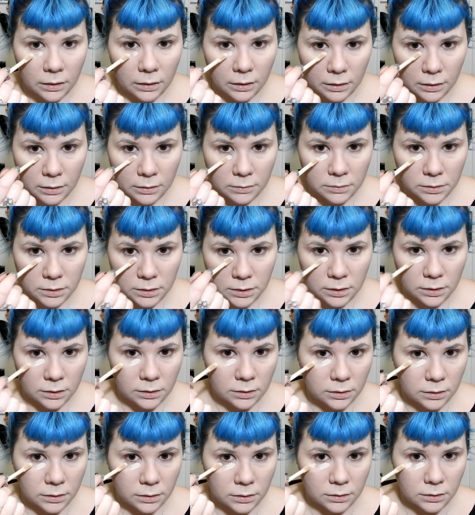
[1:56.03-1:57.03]
And I'm just
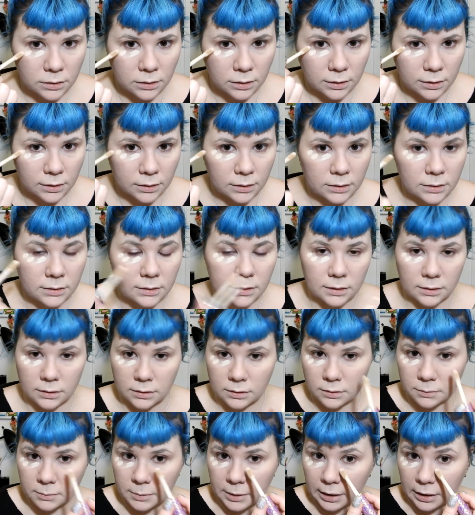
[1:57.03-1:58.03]
gonna dot this
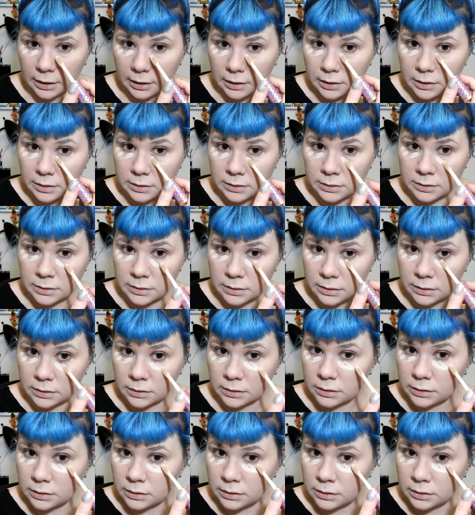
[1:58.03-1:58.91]
under my eyes,